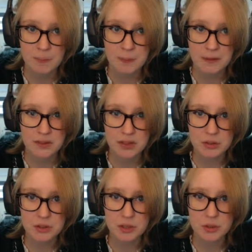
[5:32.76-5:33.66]
Just
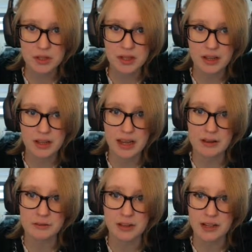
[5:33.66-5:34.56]
don't do it again,
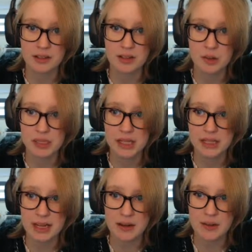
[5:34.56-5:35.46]
friend. Go and eat
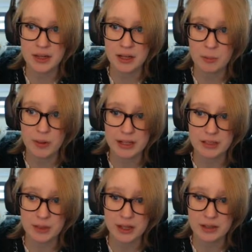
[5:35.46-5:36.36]
now, then go back to
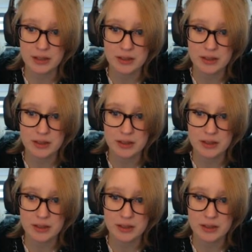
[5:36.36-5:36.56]
bed.